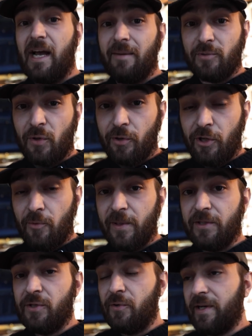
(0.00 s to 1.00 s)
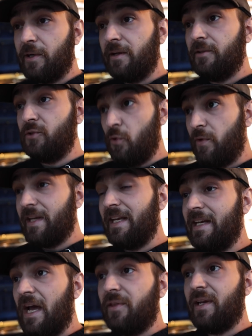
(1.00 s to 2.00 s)
I'm totally open to doing
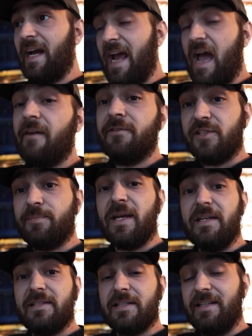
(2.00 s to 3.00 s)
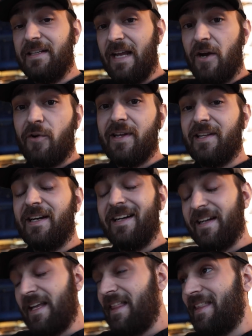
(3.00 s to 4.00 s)
it now that I have space in an area
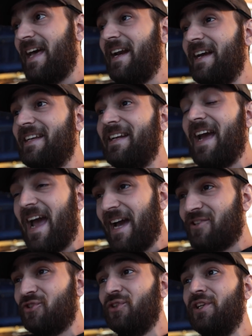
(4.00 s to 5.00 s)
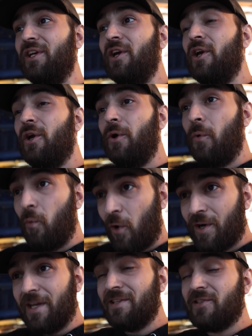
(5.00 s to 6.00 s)
that I can actually
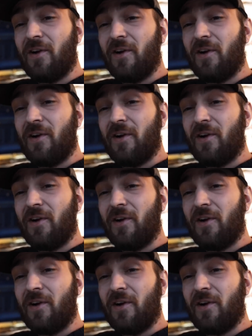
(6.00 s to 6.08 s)
working.